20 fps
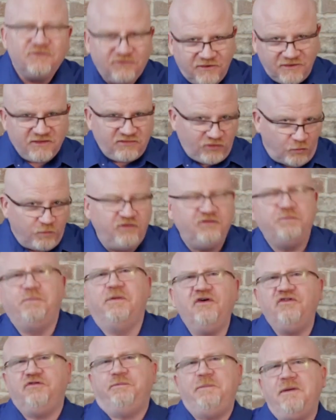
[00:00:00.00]
See, this always
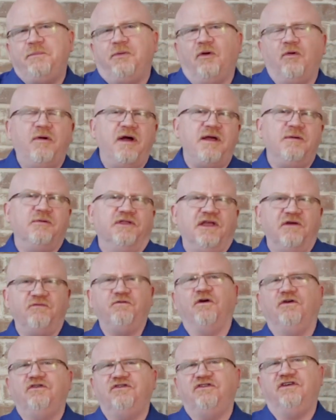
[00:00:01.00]
blows people away when they
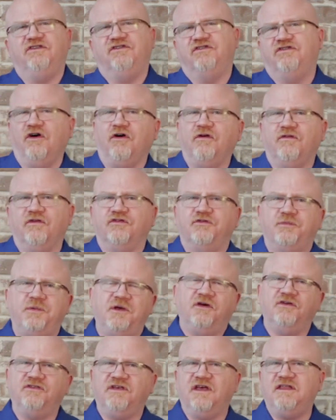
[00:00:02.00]
first see servers
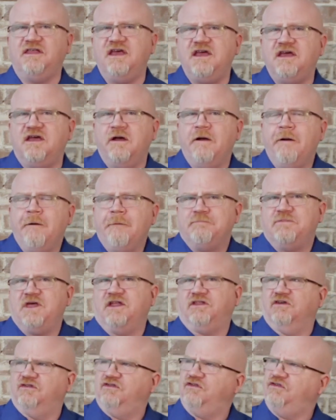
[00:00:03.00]
because they think
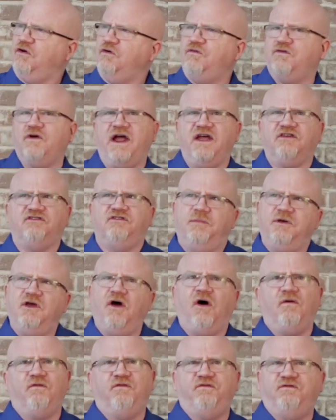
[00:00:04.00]
that the server has to be
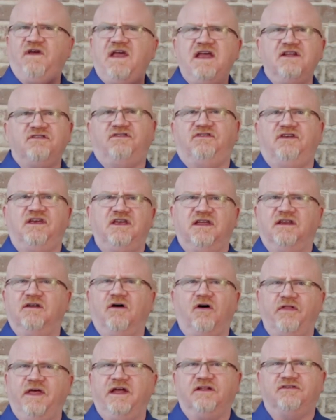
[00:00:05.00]
all fancy and
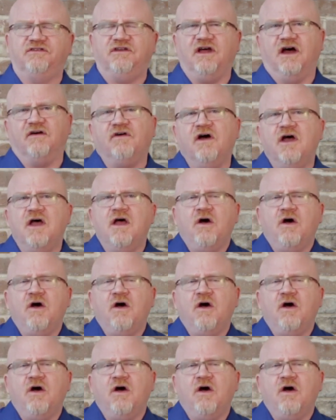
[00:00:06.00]
all that stuff.